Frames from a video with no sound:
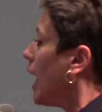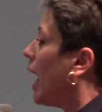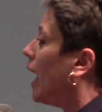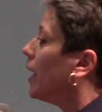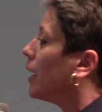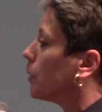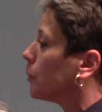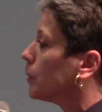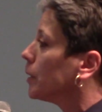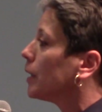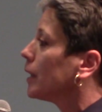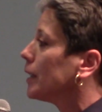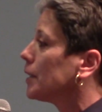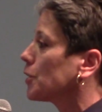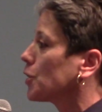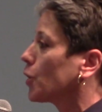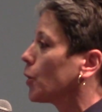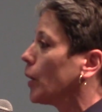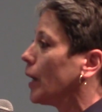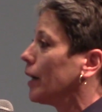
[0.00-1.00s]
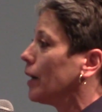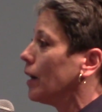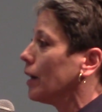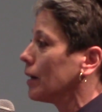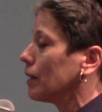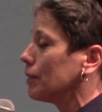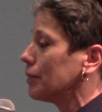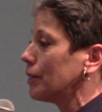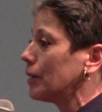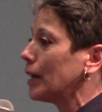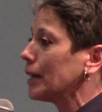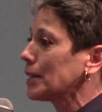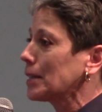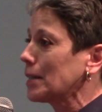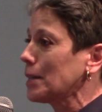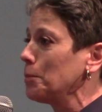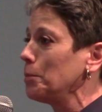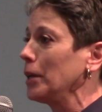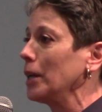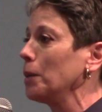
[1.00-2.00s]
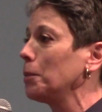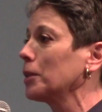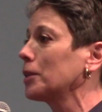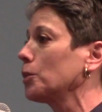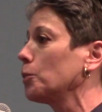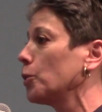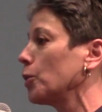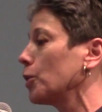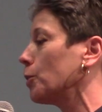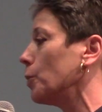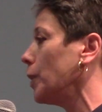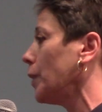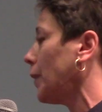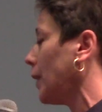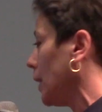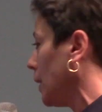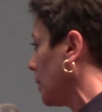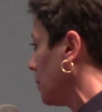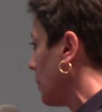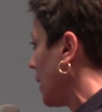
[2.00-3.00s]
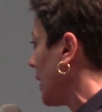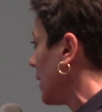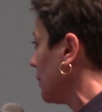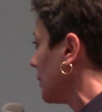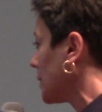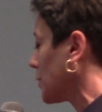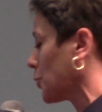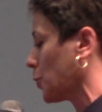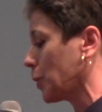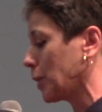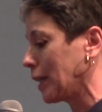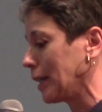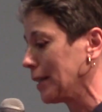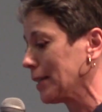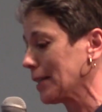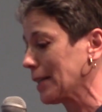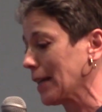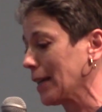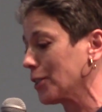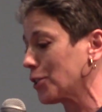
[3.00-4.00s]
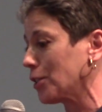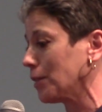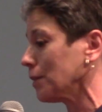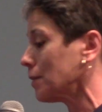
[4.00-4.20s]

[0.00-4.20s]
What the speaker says: And it really is a great honor for us to be able to work with him and this organization.